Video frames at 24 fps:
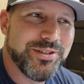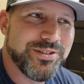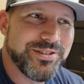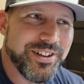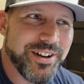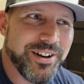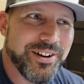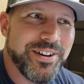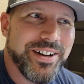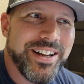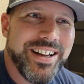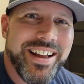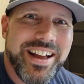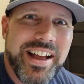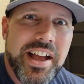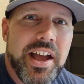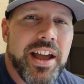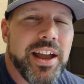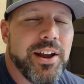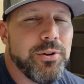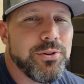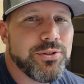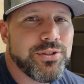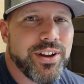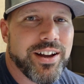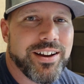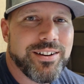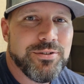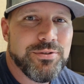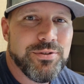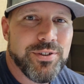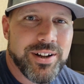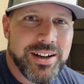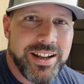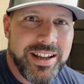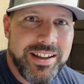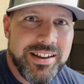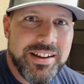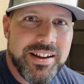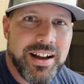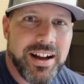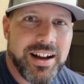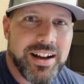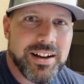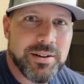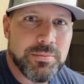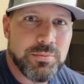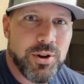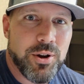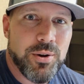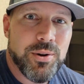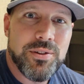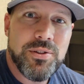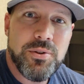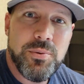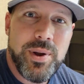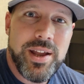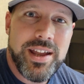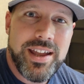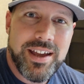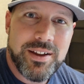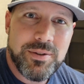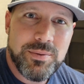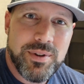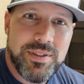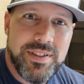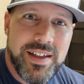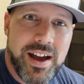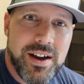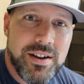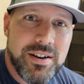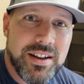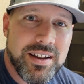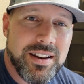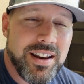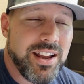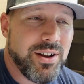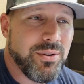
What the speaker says: So it was kind of funny going the weekend without it.